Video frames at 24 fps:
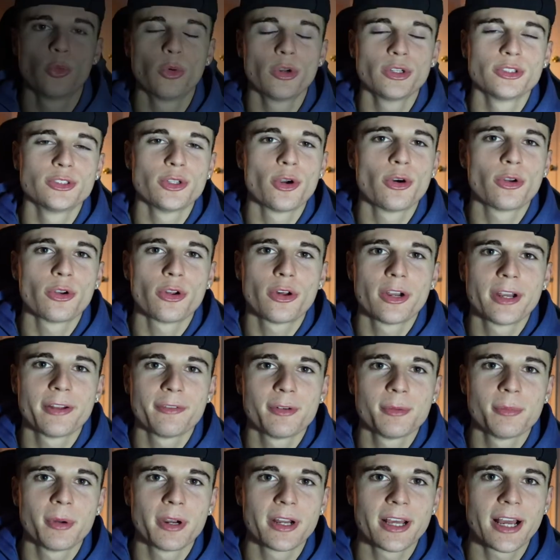What is going on,
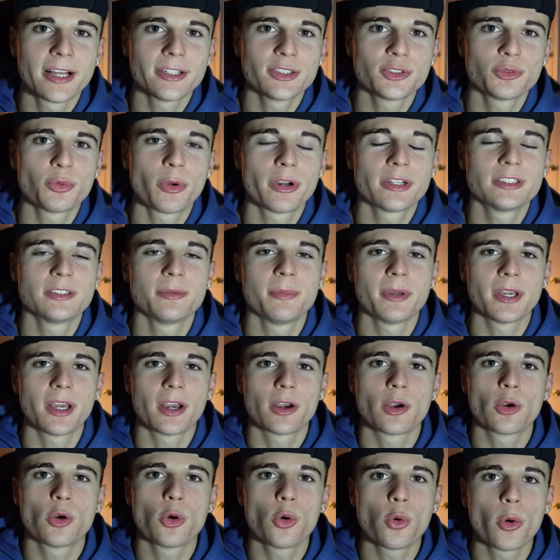everybody? I just wanted to make
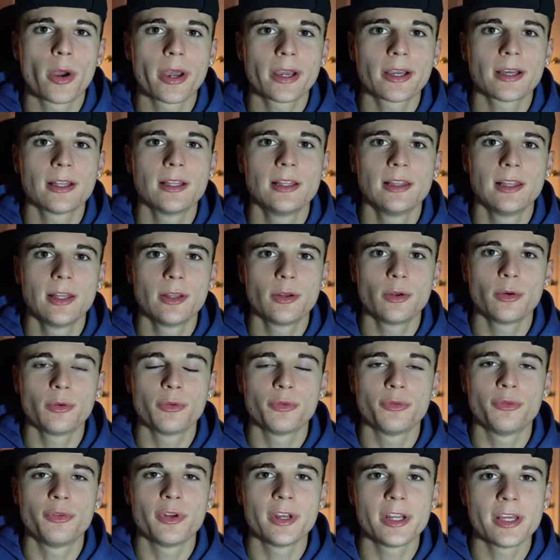a quick
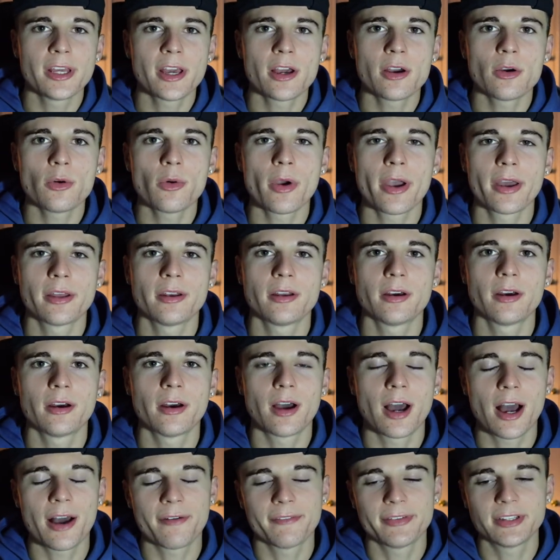little video, and
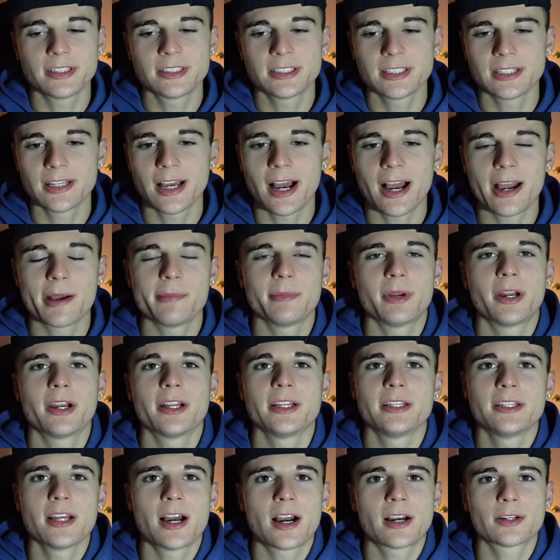uh, obviously I am not
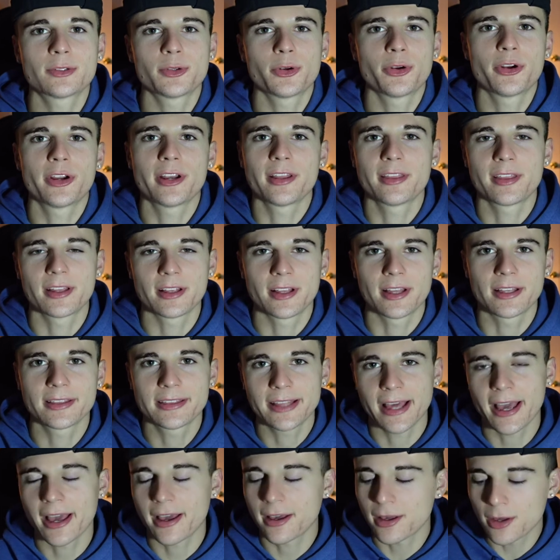a doctor or anything like
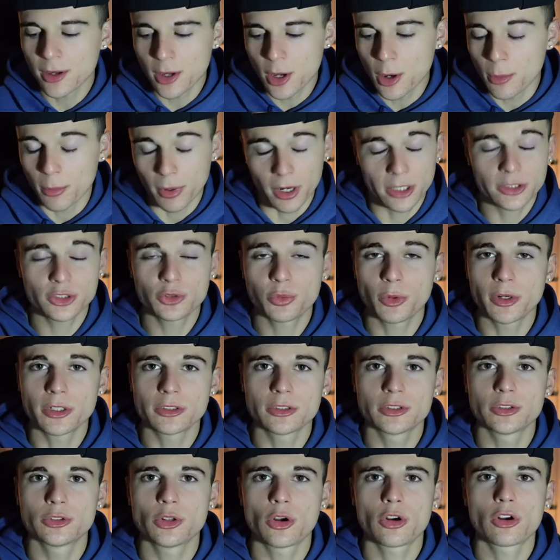that, but I just wanted
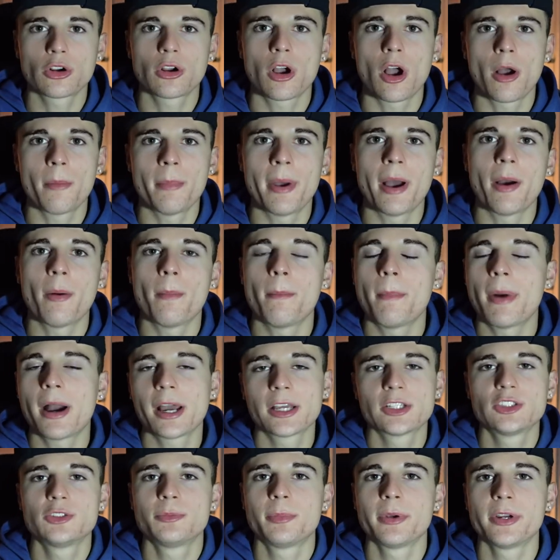to talk about my
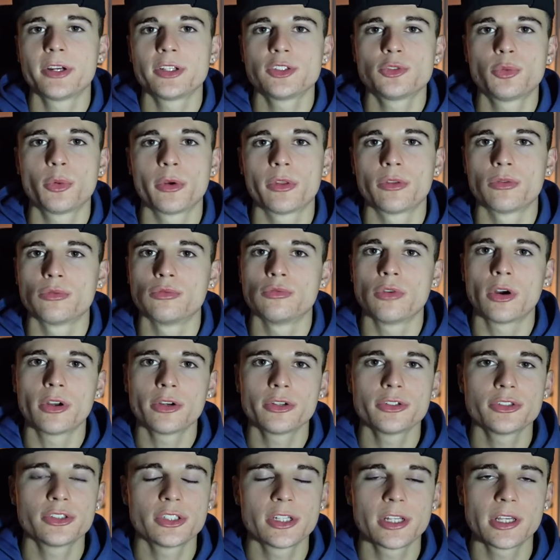experience with
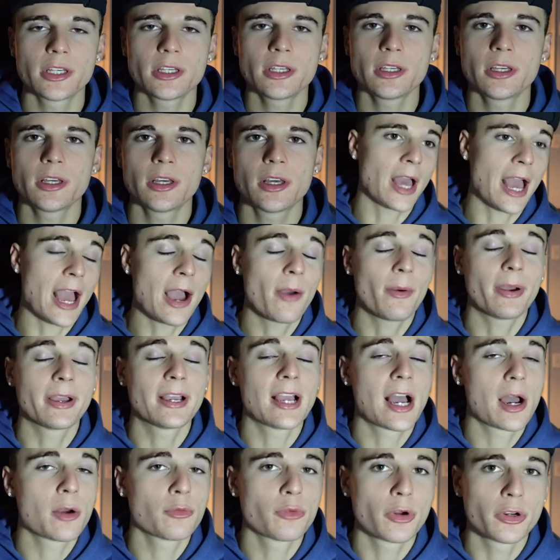runner's knee, how I
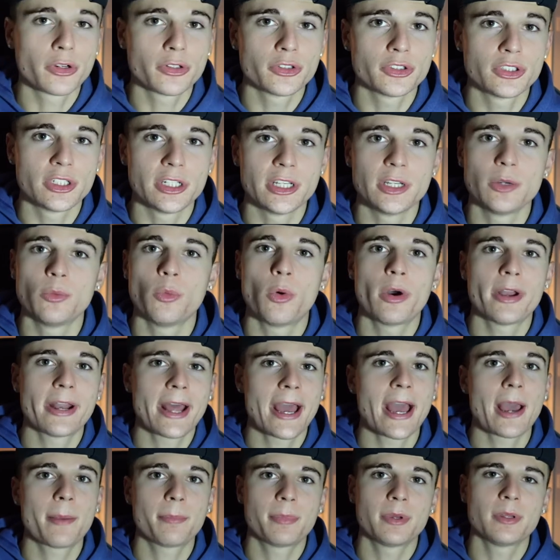got runner's knee, what
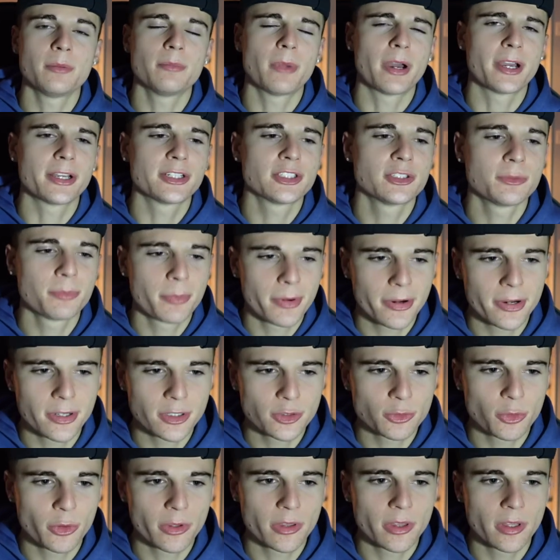happened, my
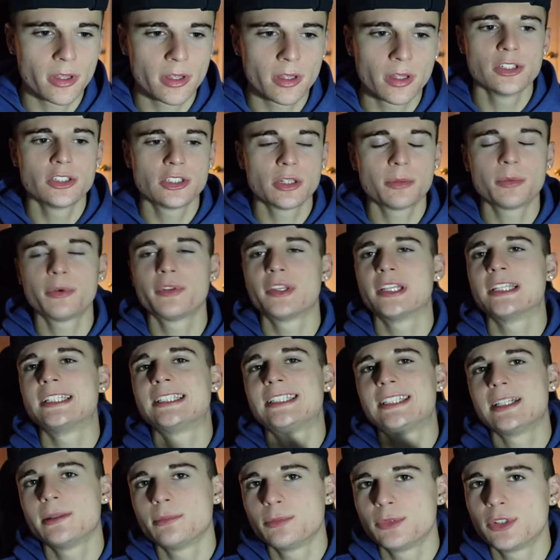experience with it, some of the
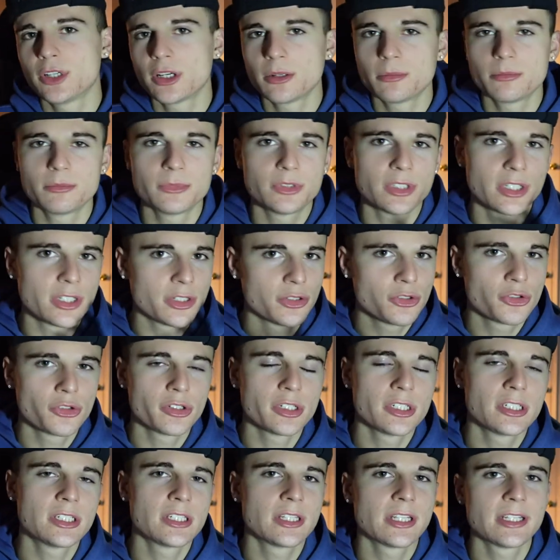symptoms,
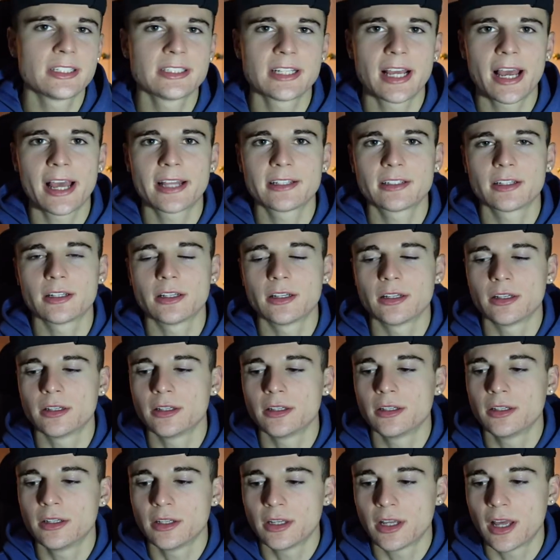injuries, things I had
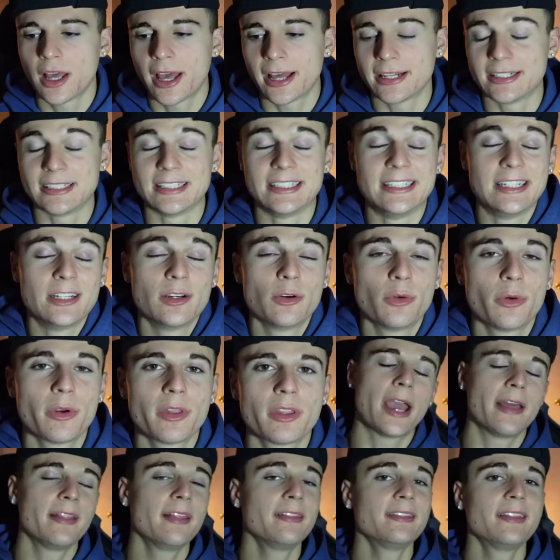to had to deal
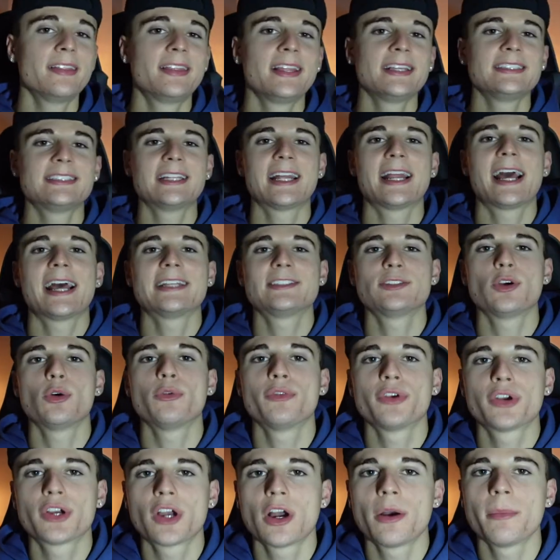with, and then the things that I had to
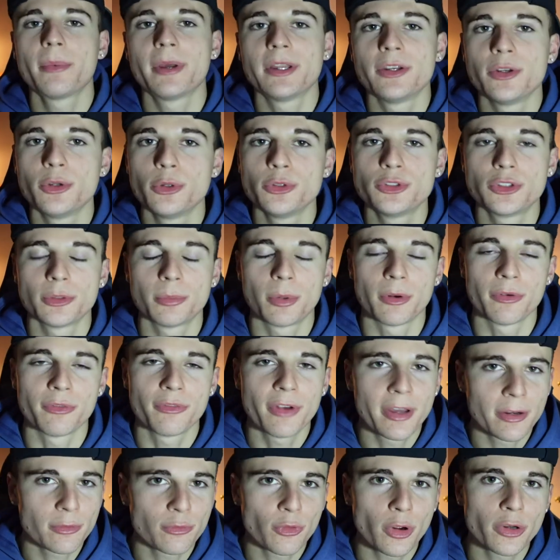overcome and do to
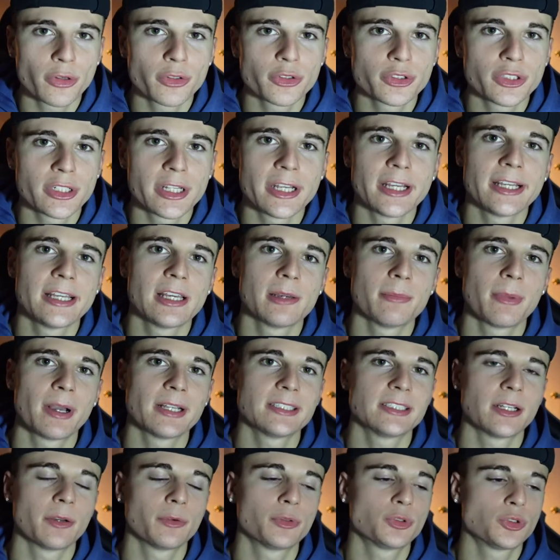prevent runner's knee, keep
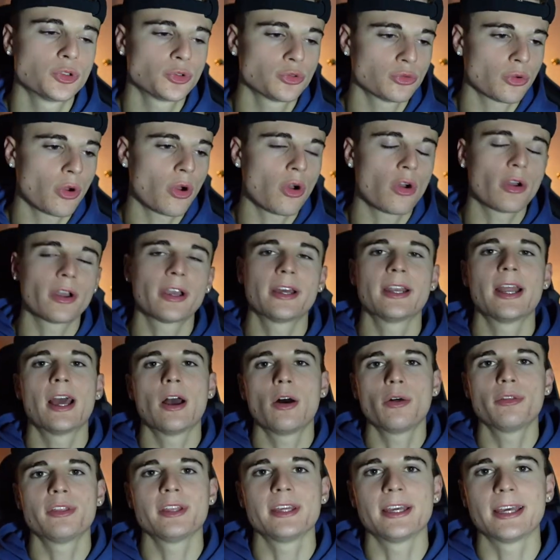myself strong and
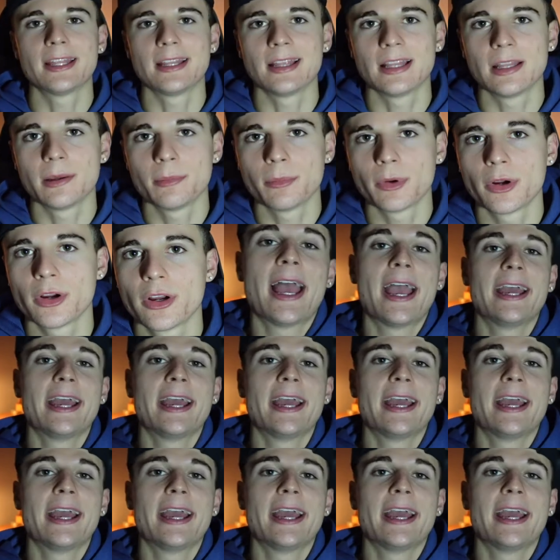healthy and limber.